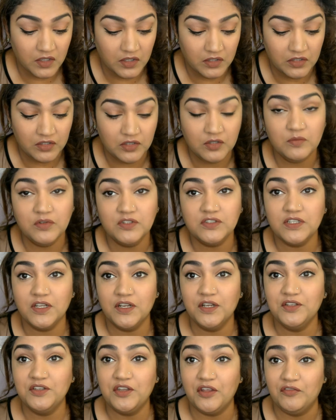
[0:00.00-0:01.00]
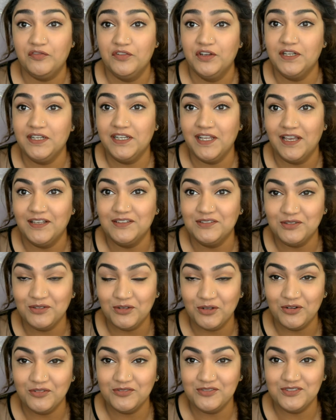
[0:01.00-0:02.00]
think the mascara definitely has a
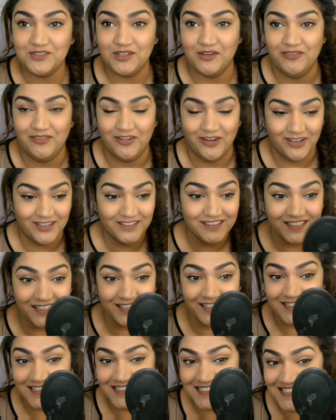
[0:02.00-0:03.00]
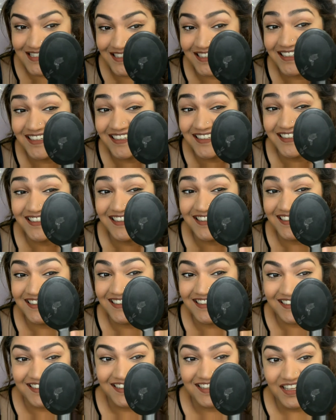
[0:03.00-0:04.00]
lot of stuff on it.
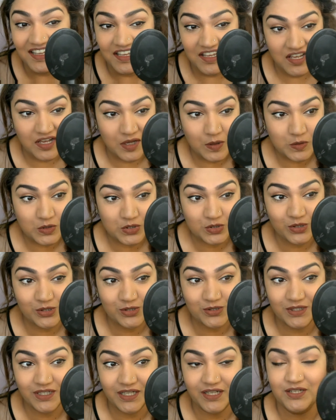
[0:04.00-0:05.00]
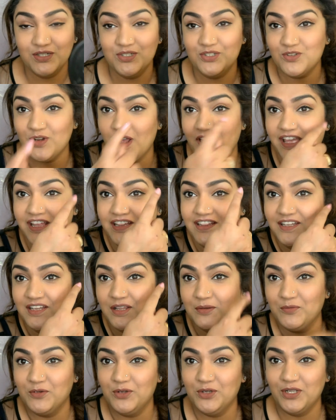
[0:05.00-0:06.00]
I'm just going to let it dry, and then
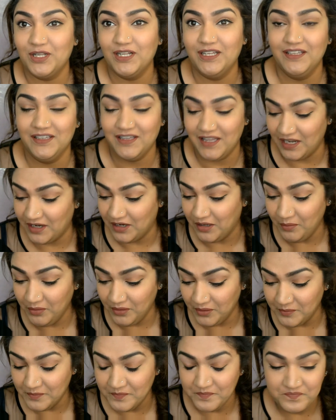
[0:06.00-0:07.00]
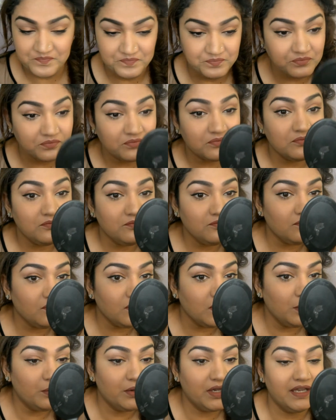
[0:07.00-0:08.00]
I'm going to clean that up.
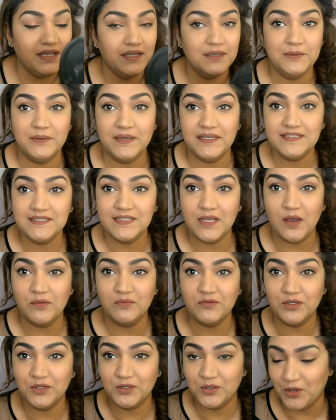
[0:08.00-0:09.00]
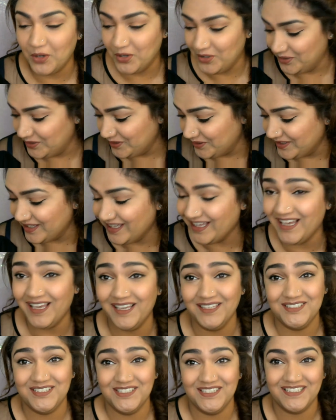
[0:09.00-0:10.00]
But anyways, now I'm gonna go.
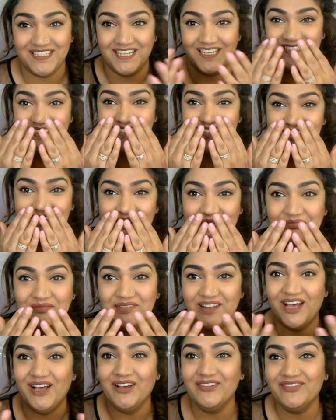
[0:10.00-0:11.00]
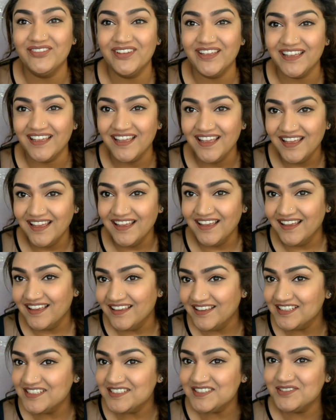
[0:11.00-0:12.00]
I just can't stop laughing.
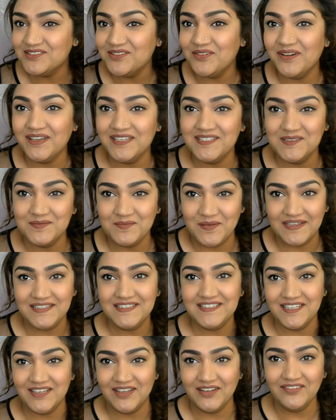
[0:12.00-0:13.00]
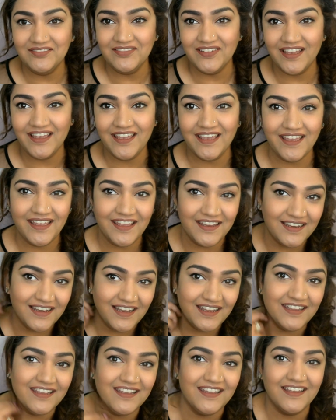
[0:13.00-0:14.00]
It's so expensive, and
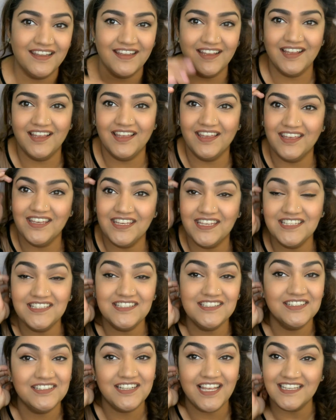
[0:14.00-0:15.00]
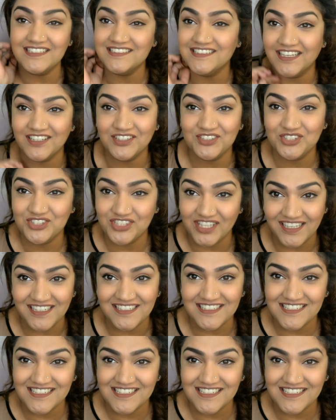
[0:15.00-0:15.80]
like it still acts like shit.